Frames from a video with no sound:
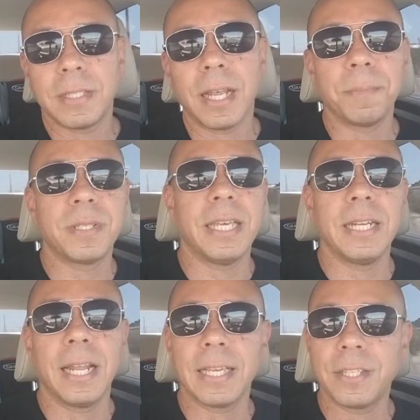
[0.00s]
I'm saying
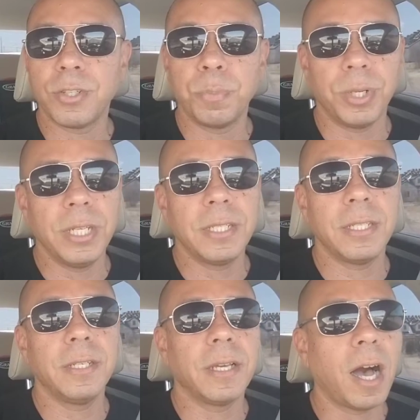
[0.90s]
it like it's super
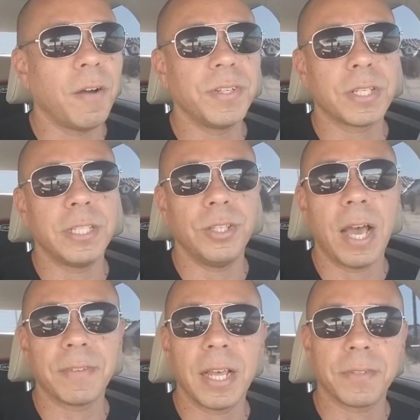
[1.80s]
easy. Obviously, you
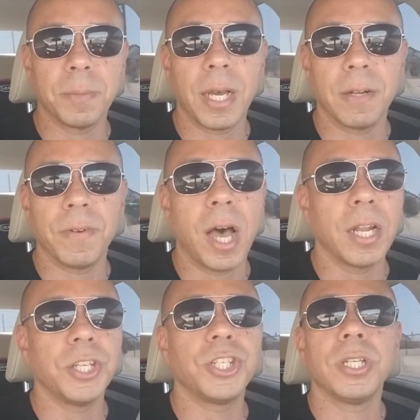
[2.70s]
have to have some kind of
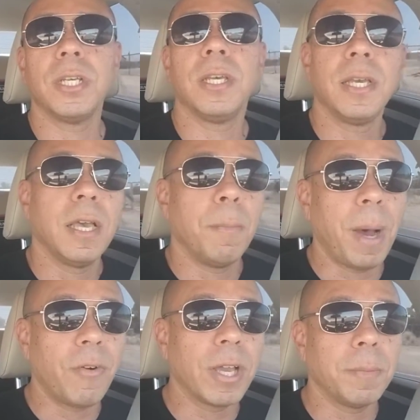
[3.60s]
knowledge.
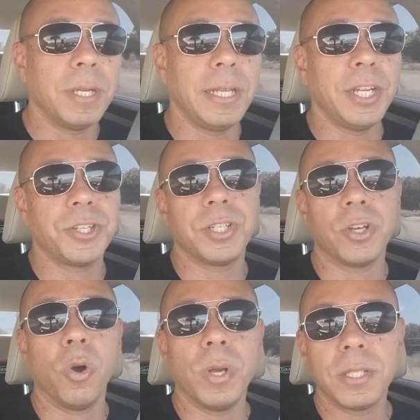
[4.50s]
My recommendation is
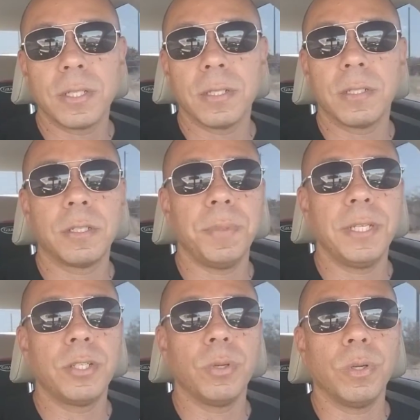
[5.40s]
always
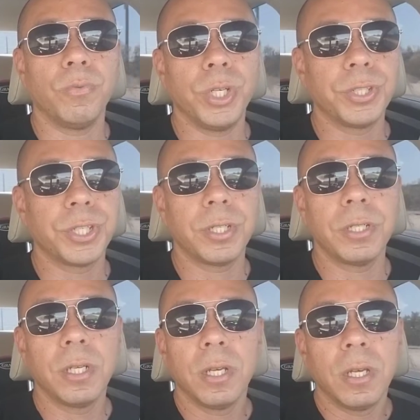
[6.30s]
speak to a realtor.
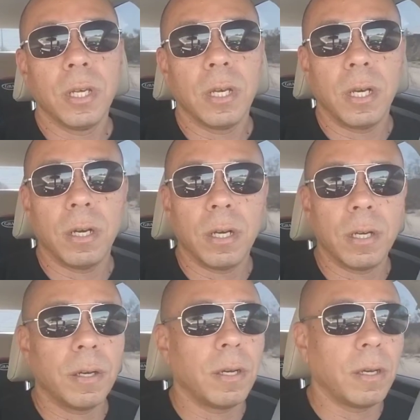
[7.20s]

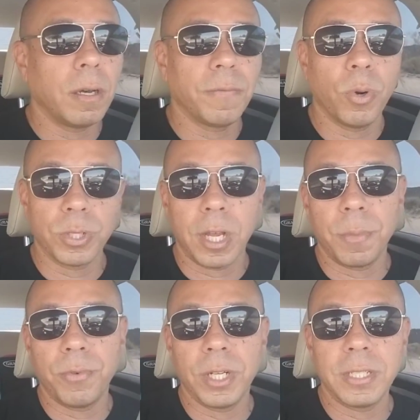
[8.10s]
Of course,
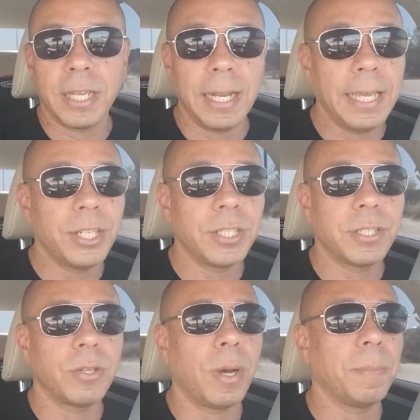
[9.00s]
I'm a real estate agent,
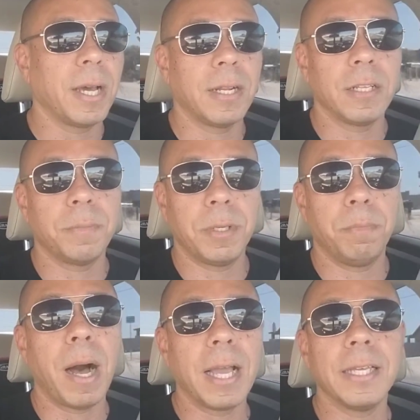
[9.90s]
so I'm kind of a little
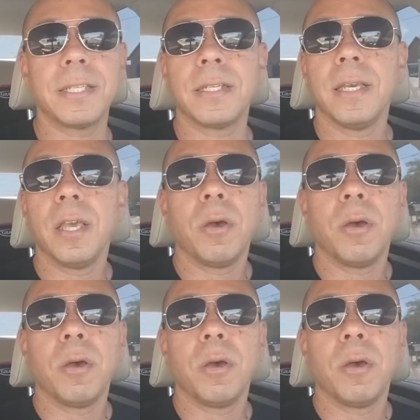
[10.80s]
bit biased.